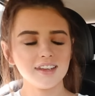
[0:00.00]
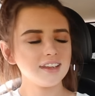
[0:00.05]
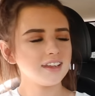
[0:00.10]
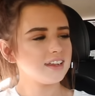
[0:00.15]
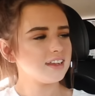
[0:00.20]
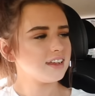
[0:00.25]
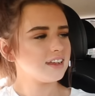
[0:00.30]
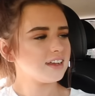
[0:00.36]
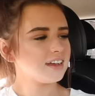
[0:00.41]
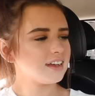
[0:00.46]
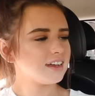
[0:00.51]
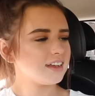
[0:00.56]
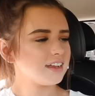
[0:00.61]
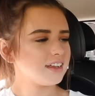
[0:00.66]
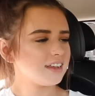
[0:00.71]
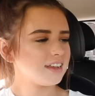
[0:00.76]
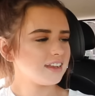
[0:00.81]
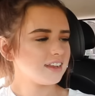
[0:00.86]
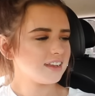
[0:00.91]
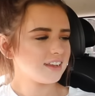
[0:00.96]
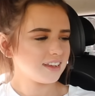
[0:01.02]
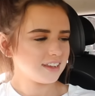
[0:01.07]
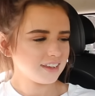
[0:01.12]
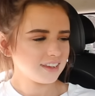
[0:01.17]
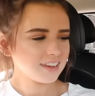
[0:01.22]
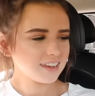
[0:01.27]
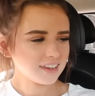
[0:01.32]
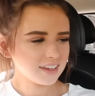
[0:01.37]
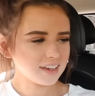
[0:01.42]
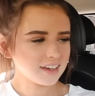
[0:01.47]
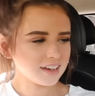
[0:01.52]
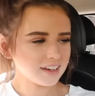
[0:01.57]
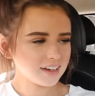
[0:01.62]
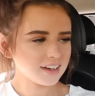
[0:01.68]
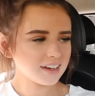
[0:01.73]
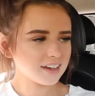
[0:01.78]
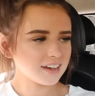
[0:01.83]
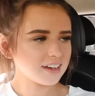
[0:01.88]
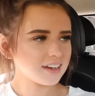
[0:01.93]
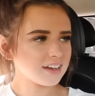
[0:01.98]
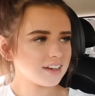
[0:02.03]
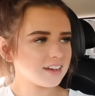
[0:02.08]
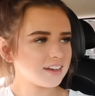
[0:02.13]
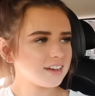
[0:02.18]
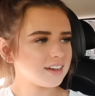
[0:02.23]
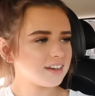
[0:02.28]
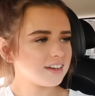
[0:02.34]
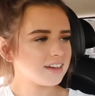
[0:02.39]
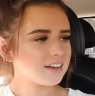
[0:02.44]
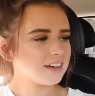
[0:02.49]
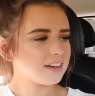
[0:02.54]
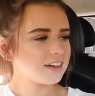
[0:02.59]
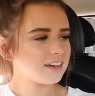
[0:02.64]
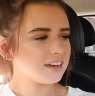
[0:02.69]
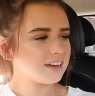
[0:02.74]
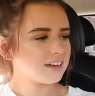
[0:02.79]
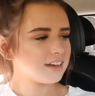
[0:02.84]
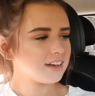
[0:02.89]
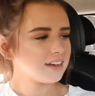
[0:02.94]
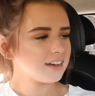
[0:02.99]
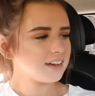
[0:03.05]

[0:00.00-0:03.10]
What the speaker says: (silent)